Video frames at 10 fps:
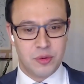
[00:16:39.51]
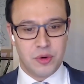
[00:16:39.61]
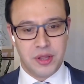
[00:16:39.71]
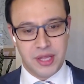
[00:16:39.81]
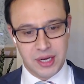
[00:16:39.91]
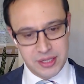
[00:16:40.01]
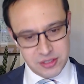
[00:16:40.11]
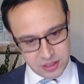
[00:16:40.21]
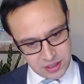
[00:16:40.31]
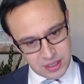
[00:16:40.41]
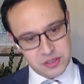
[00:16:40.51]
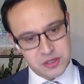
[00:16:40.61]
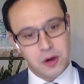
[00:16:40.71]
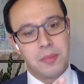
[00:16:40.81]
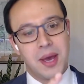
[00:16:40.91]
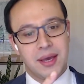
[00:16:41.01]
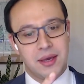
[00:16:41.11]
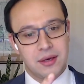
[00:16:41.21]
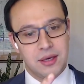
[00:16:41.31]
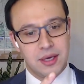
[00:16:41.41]
Well, then let's go back
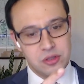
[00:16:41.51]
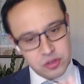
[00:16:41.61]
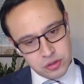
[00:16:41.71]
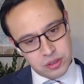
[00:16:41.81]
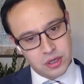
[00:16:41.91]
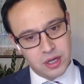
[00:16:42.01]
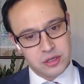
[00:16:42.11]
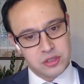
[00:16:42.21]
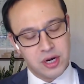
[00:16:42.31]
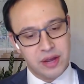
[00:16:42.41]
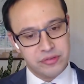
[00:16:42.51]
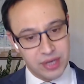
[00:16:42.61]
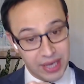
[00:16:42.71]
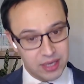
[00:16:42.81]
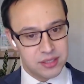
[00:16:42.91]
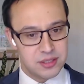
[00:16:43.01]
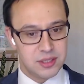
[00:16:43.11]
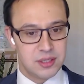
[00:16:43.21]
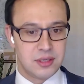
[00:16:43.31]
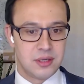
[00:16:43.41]
into the knowledge graph and edit
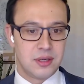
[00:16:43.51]
it.